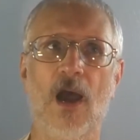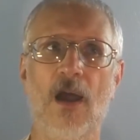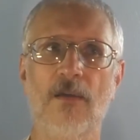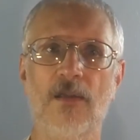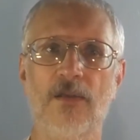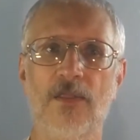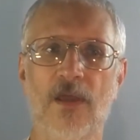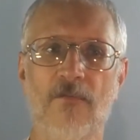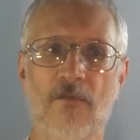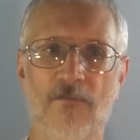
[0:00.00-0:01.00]
I mean they
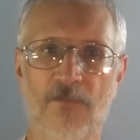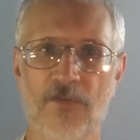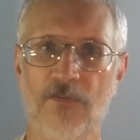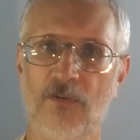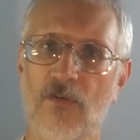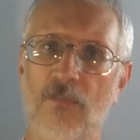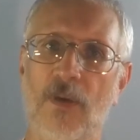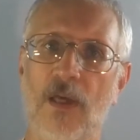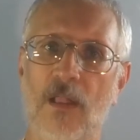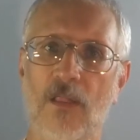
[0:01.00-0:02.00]
have a physical
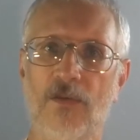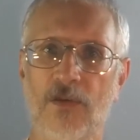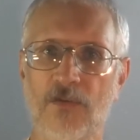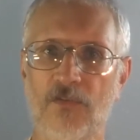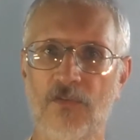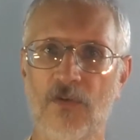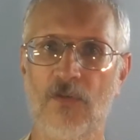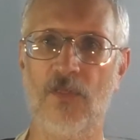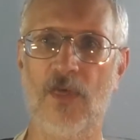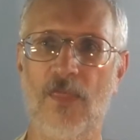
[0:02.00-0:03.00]
malady
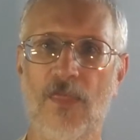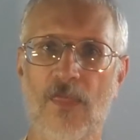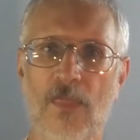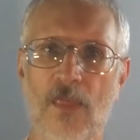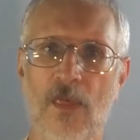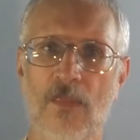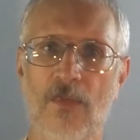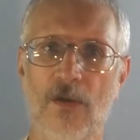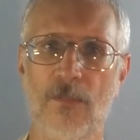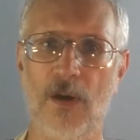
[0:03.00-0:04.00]
so that
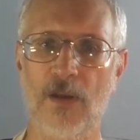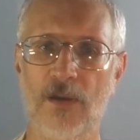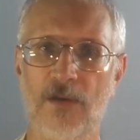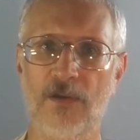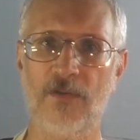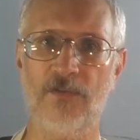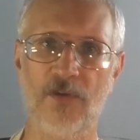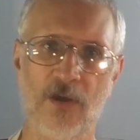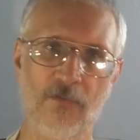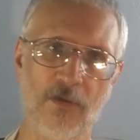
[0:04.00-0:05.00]
their body does
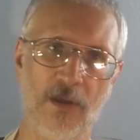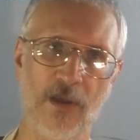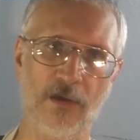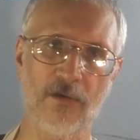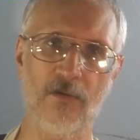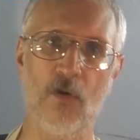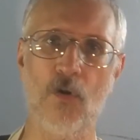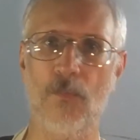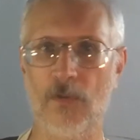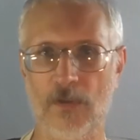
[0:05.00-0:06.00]
not react
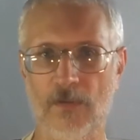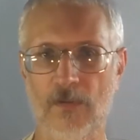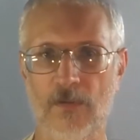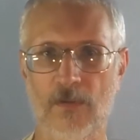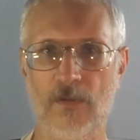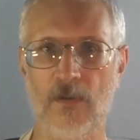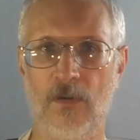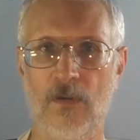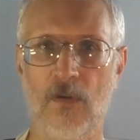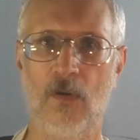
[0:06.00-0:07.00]
normally
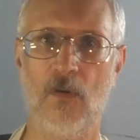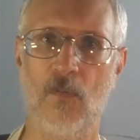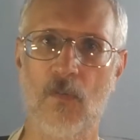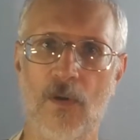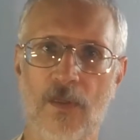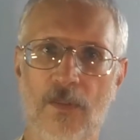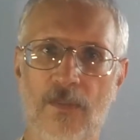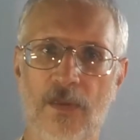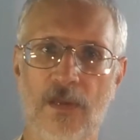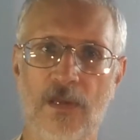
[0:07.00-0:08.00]
when
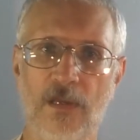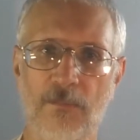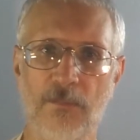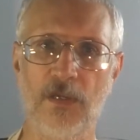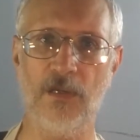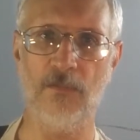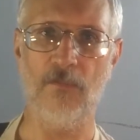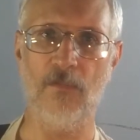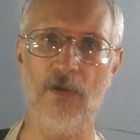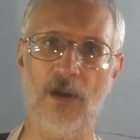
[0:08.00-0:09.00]
they eat meat.
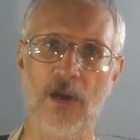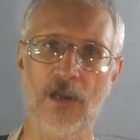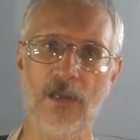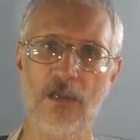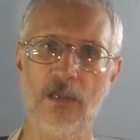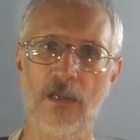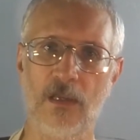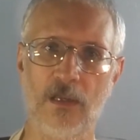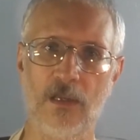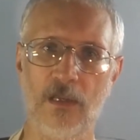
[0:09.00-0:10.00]
When I
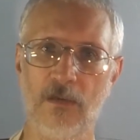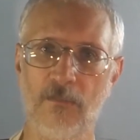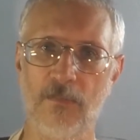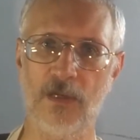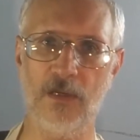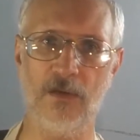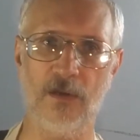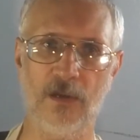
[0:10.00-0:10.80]
eat meat,